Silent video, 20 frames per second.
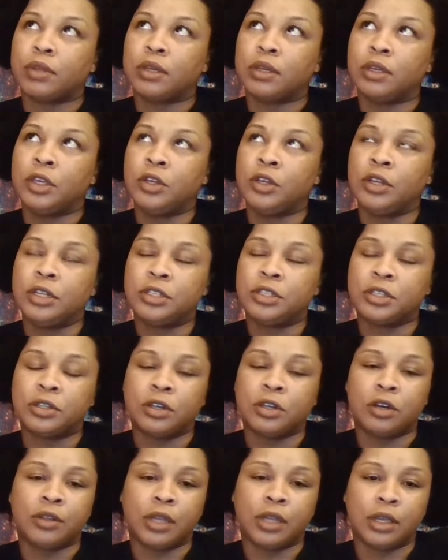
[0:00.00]
you need to
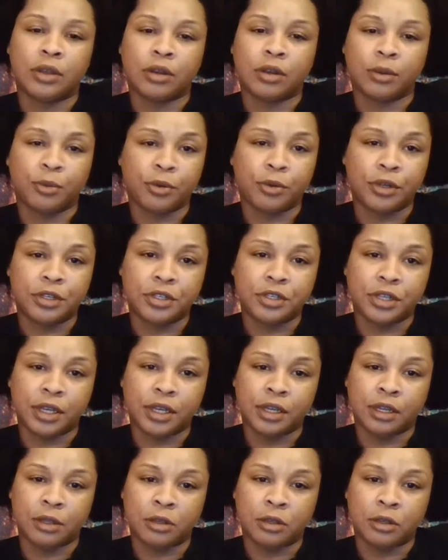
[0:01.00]
know that you're appreciated.